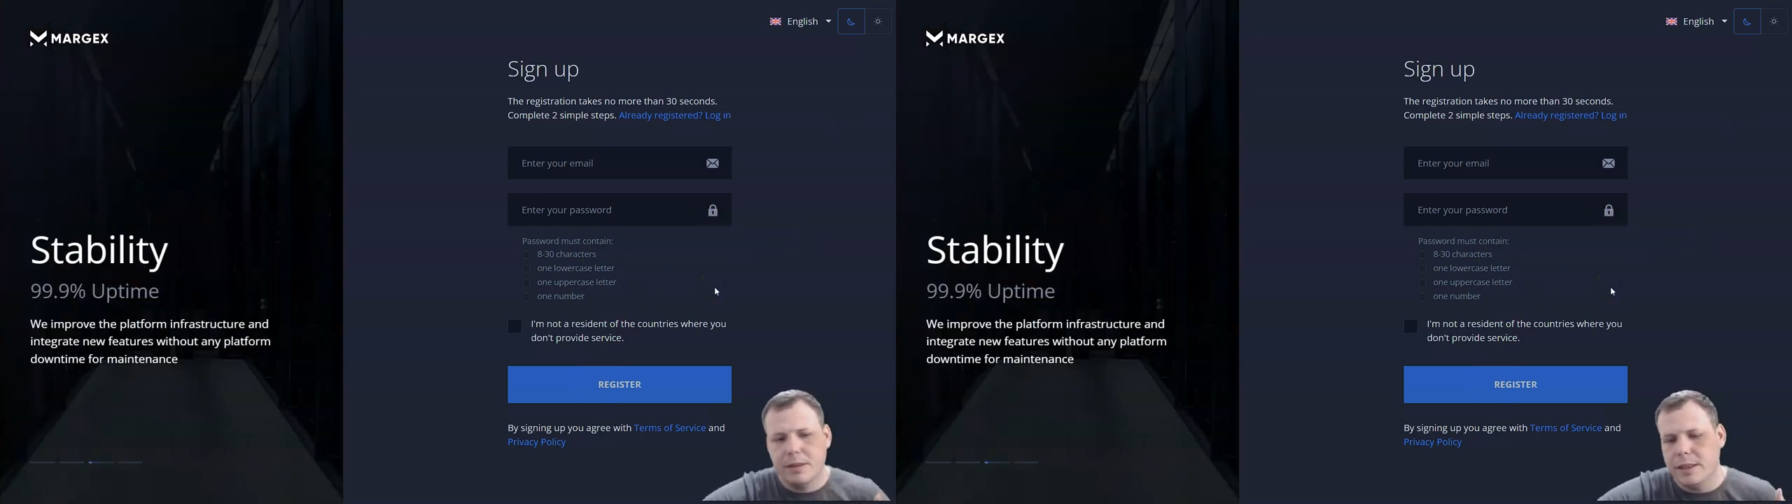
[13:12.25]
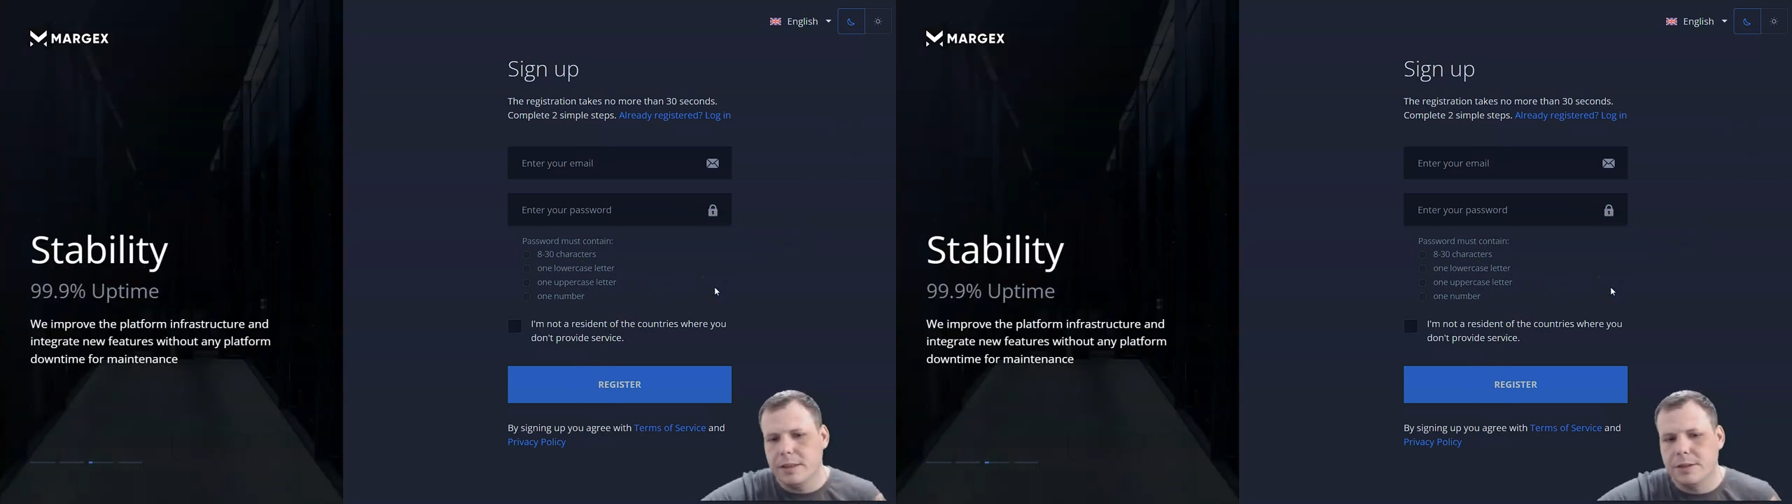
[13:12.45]

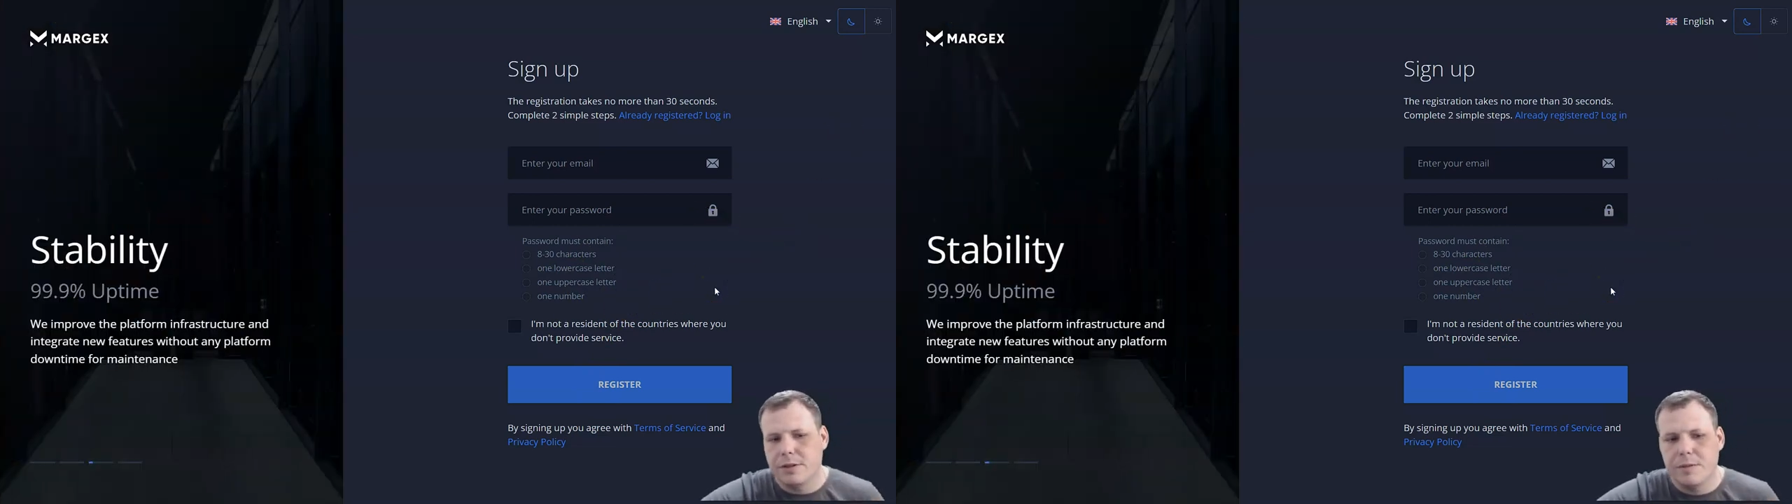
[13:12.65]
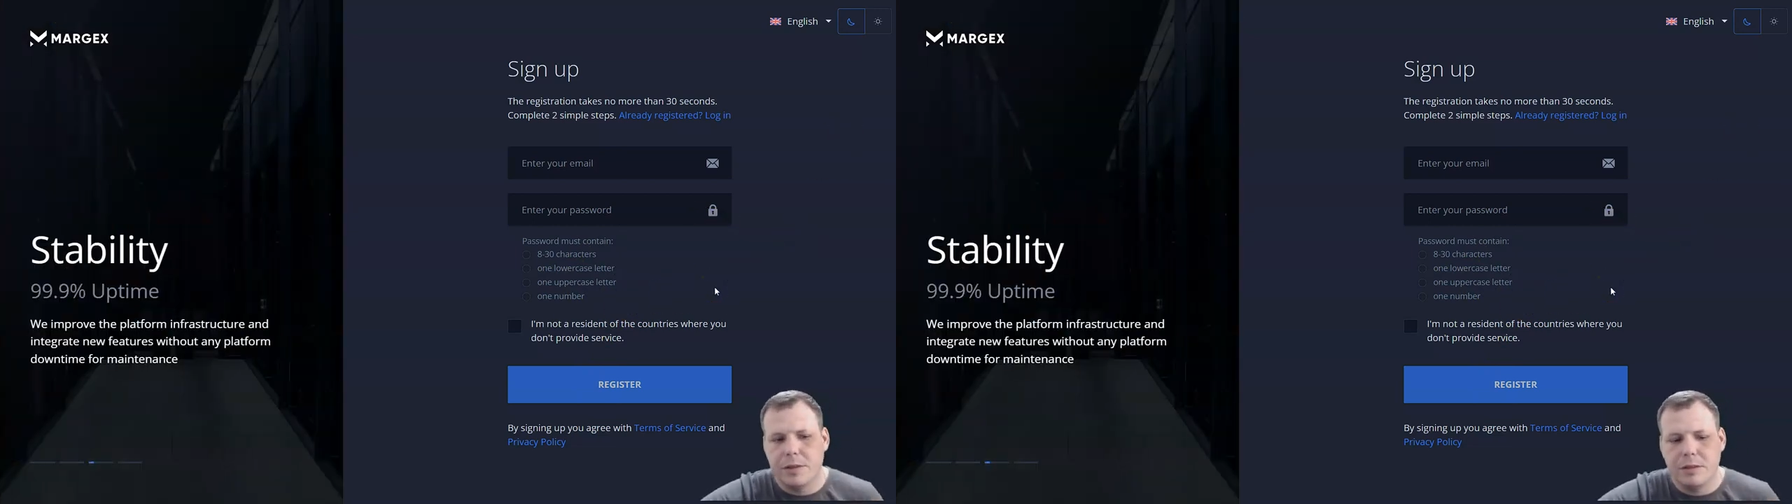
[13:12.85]
link in the
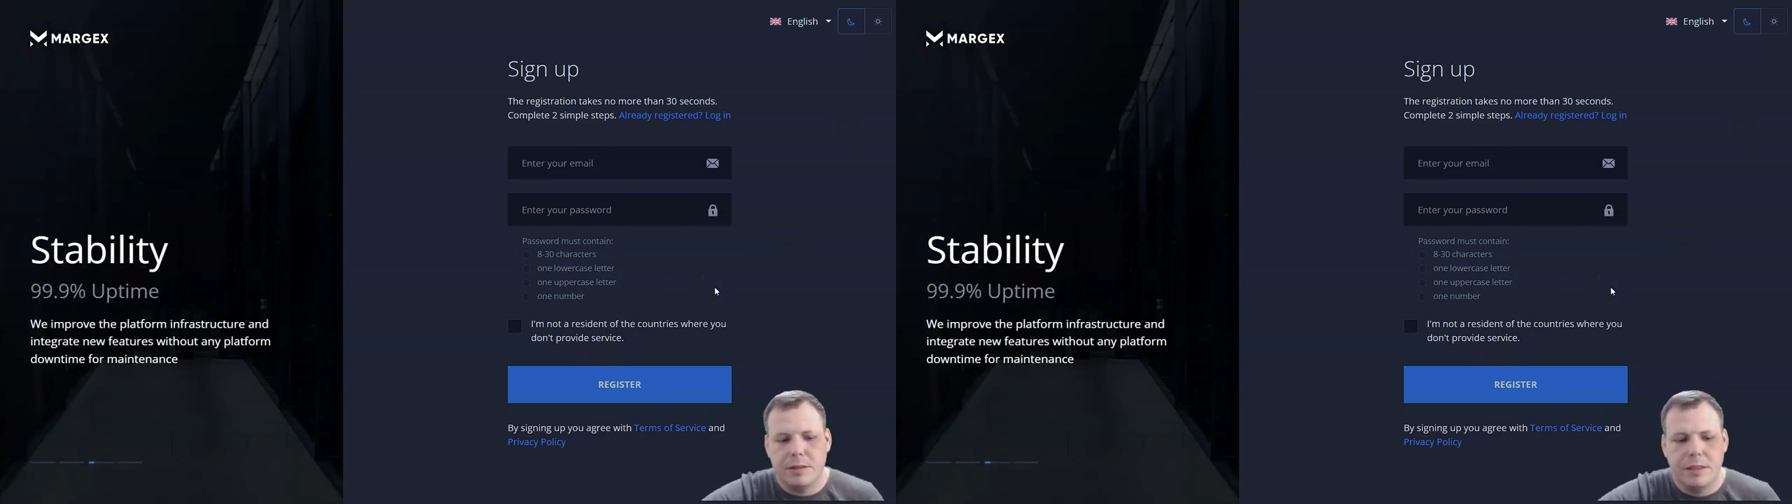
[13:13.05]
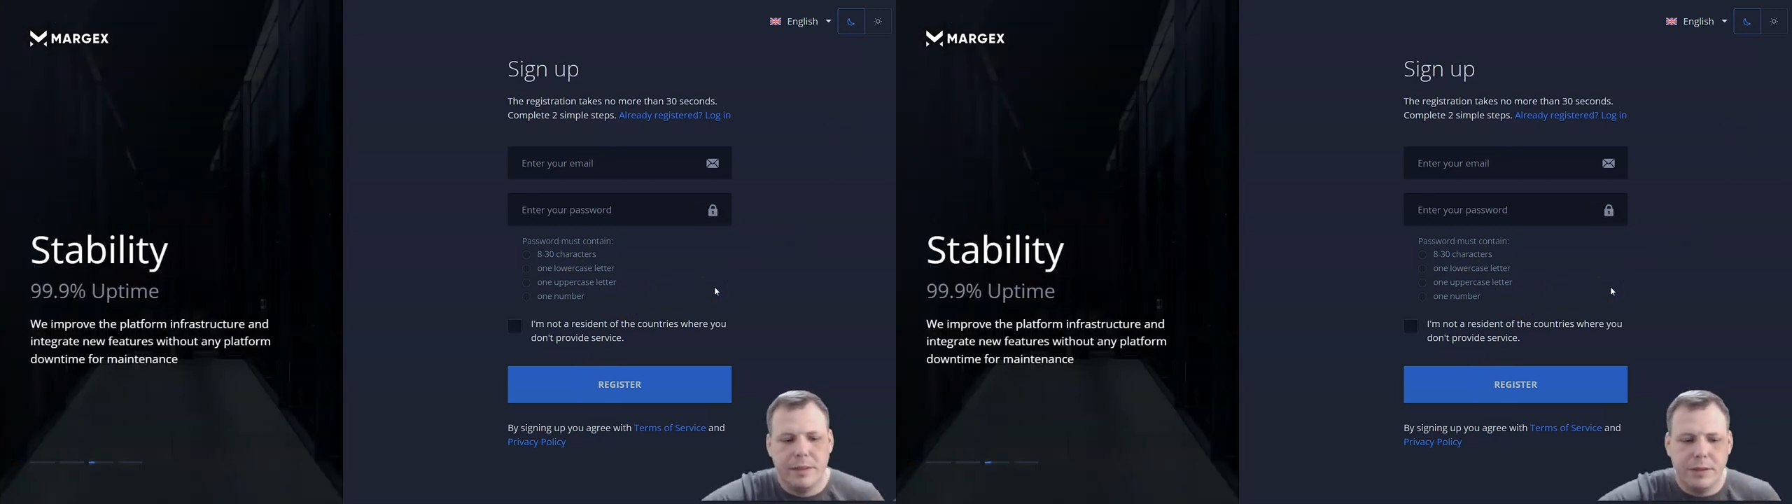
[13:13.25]
description. Give it a